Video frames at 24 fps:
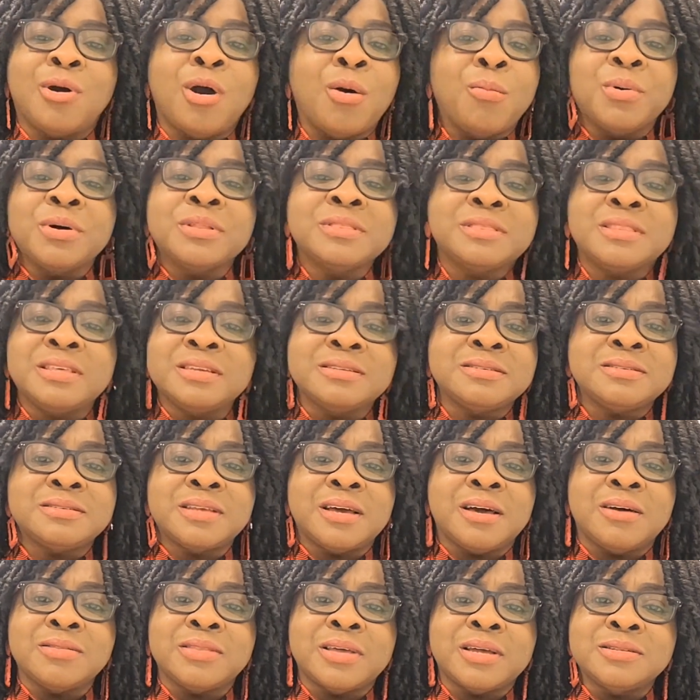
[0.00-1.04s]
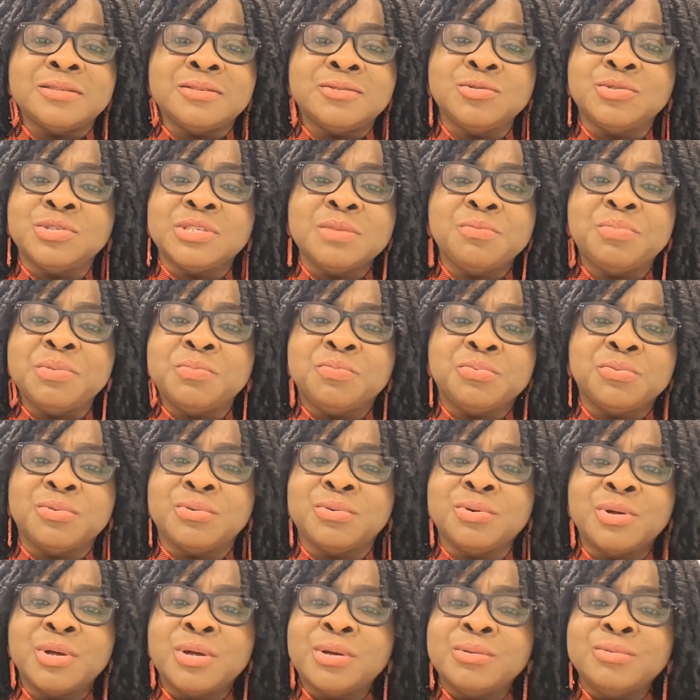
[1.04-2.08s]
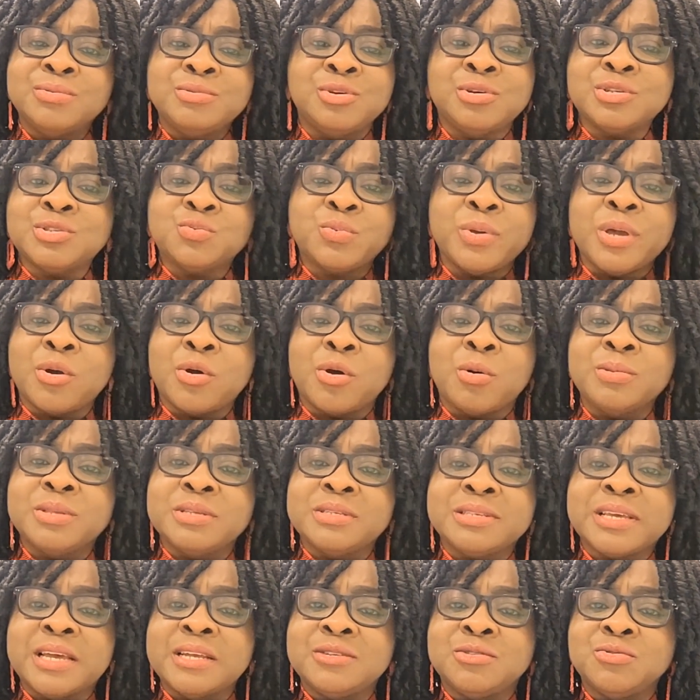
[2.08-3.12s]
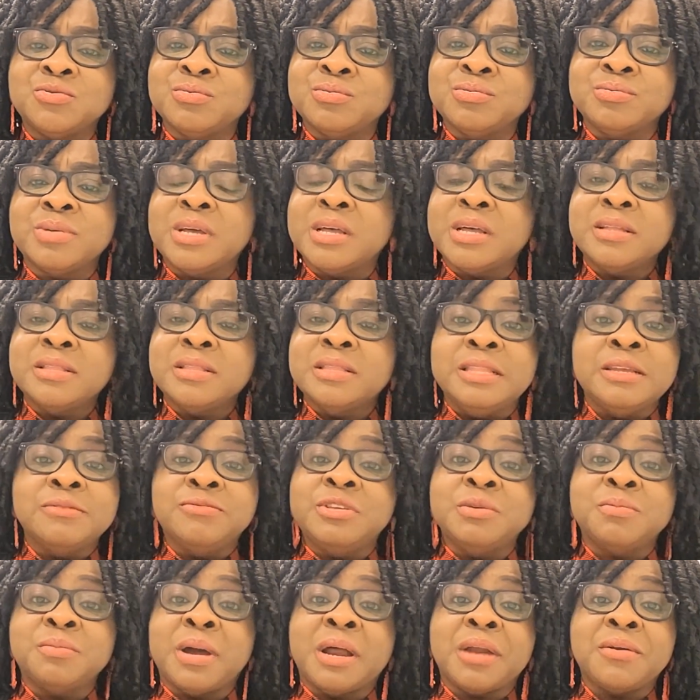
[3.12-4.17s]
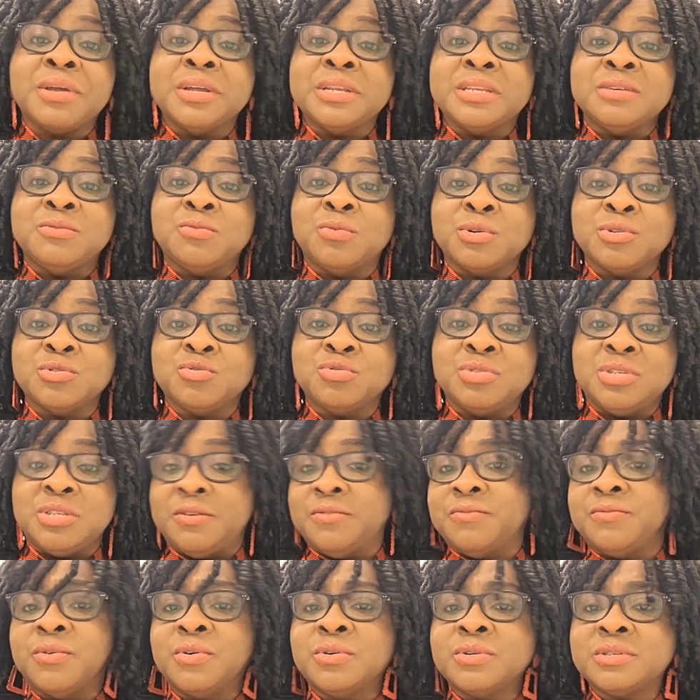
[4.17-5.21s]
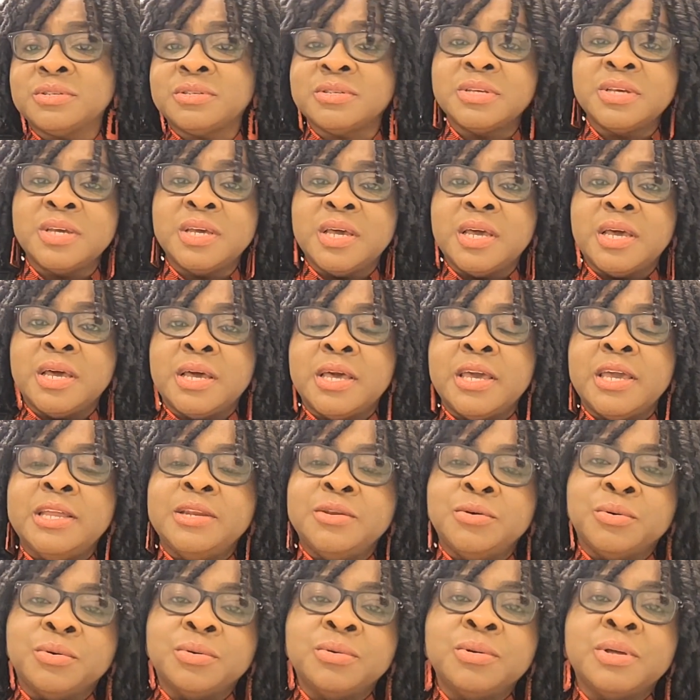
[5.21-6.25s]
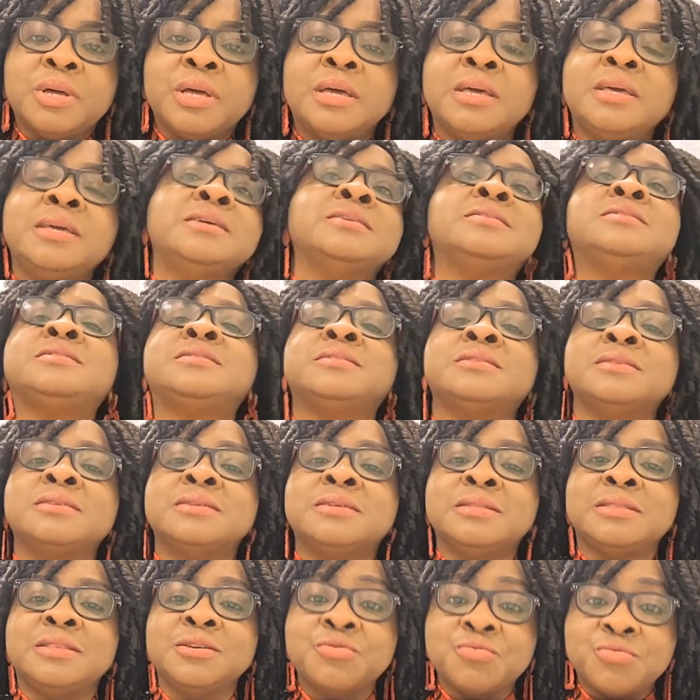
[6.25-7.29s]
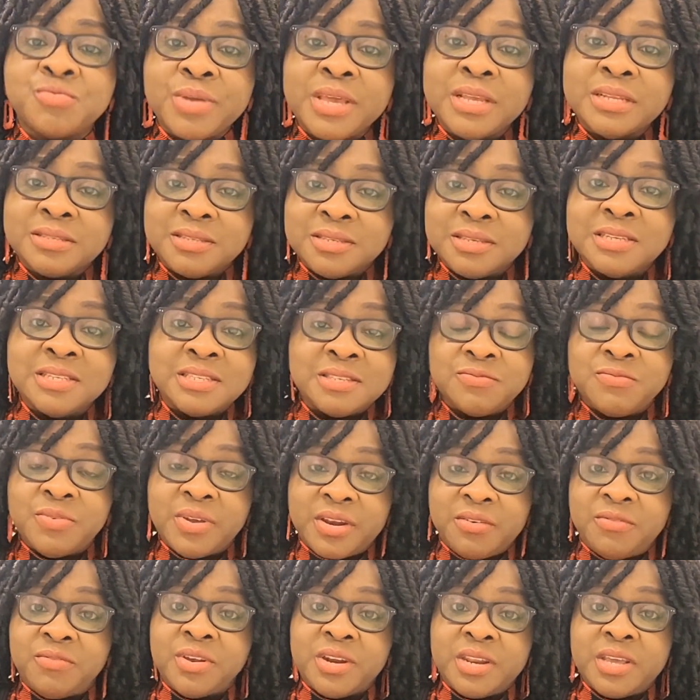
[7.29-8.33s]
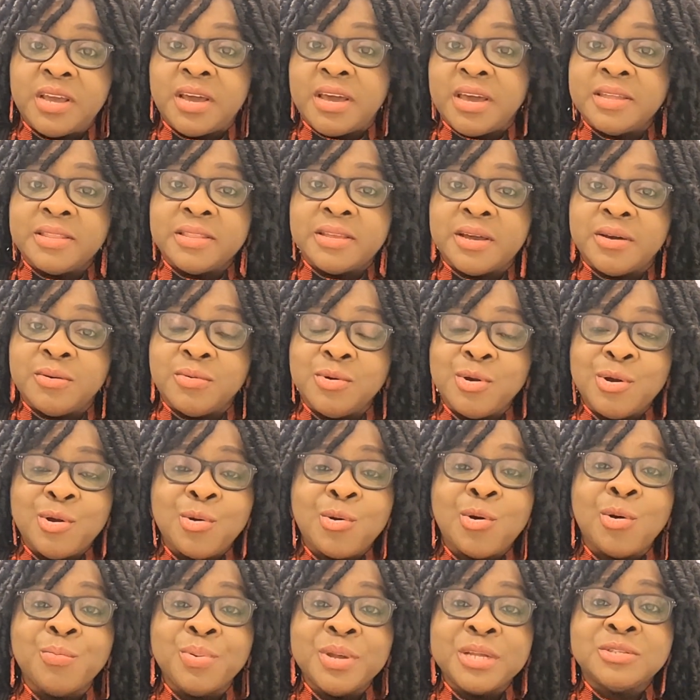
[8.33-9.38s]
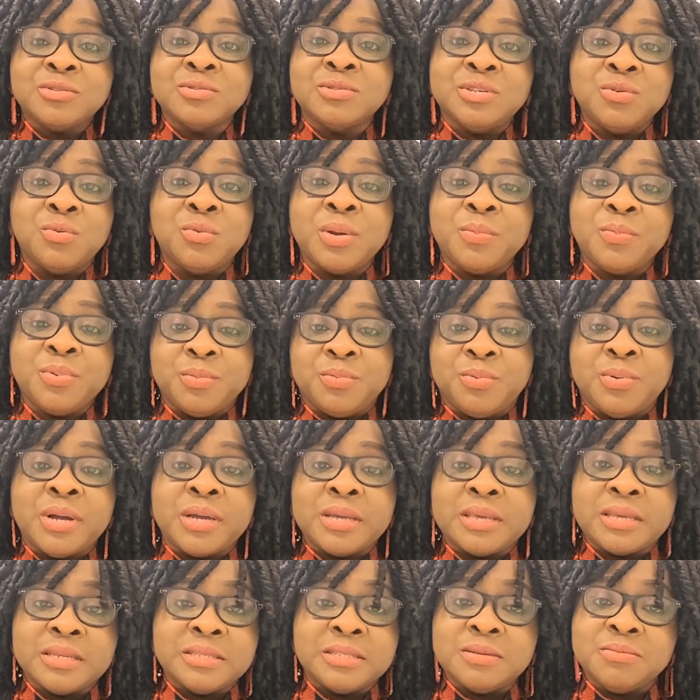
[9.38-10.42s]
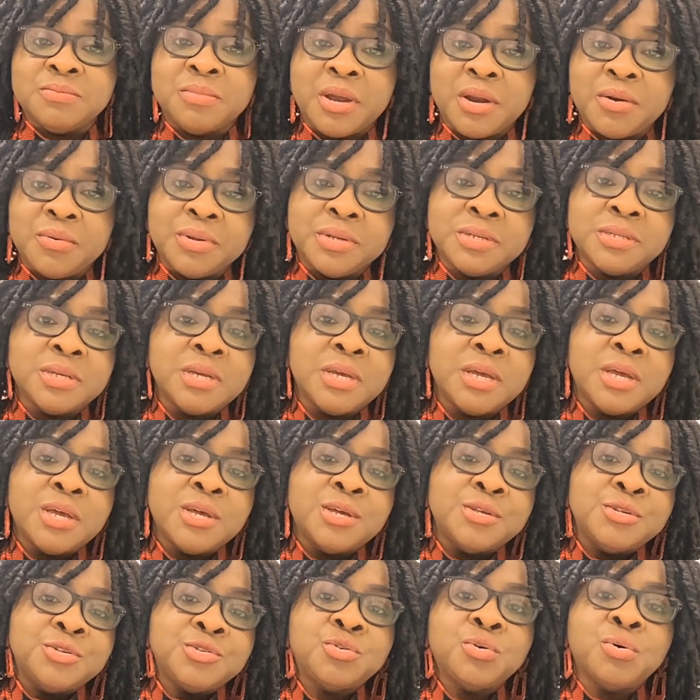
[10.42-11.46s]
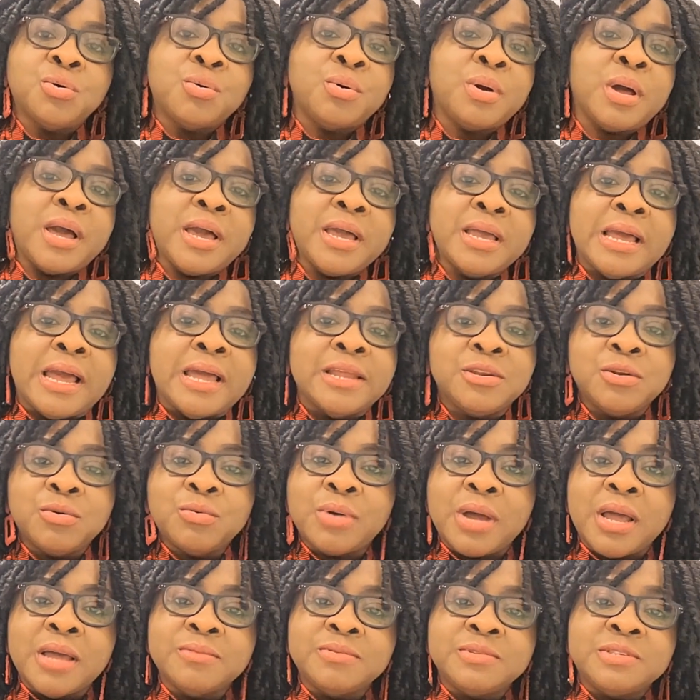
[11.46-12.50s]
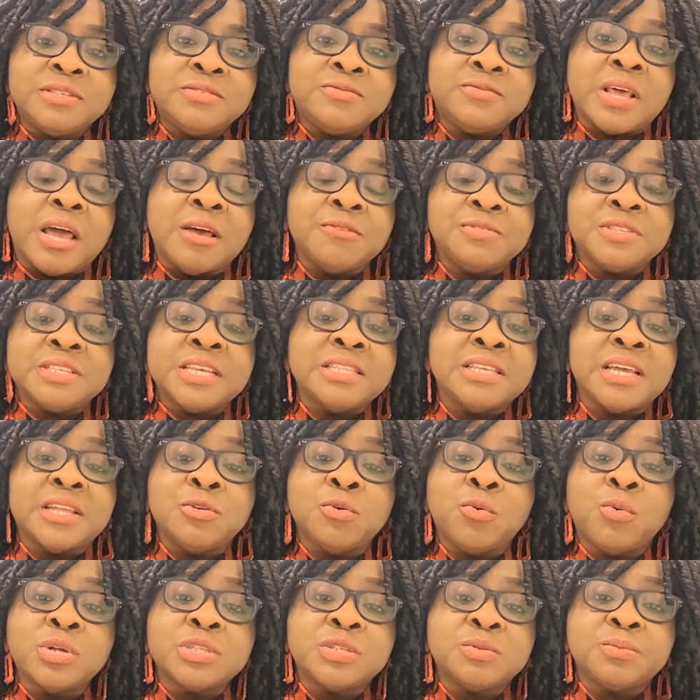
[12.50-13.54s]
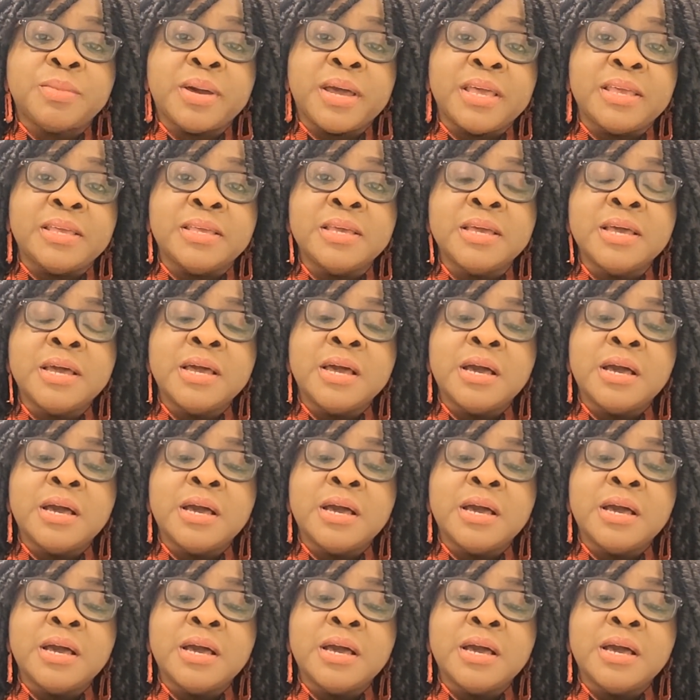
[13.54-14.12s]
common things now, that you see people just wake up, decide to leave the marriage, they want to divorce. You know, it's the rate is very, very high now compared to the way people are getting married. So I've said I don't want my